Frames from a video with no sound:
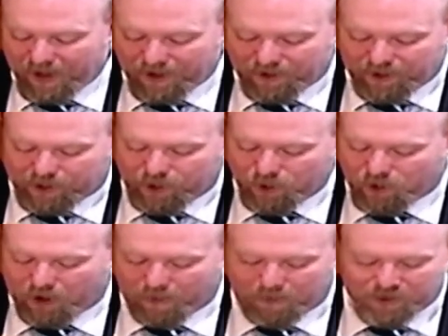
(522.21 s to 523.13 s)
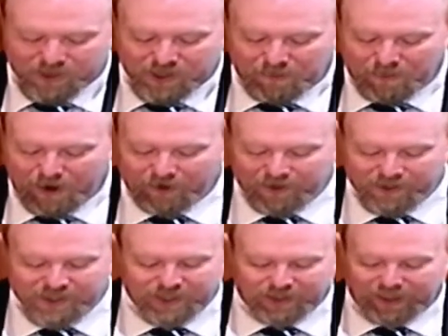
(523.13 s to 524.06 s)
the cucumbers, the
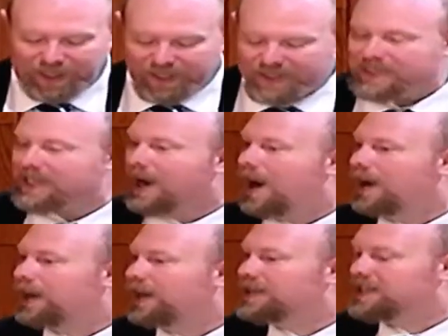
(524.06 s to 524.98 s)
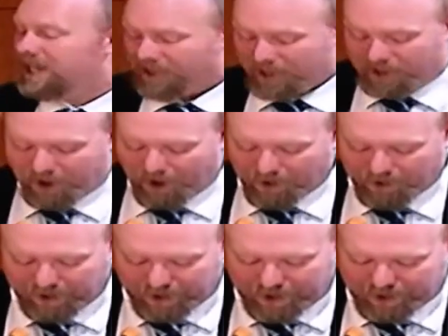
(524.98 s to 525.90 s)
melons, the leeks, the onions, and the
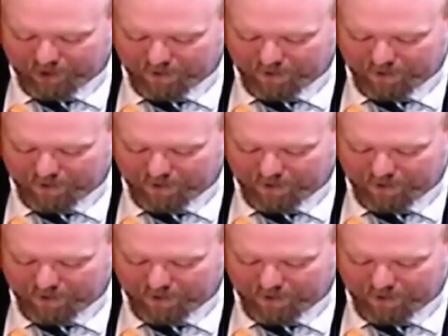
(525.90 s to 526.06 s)
garlic.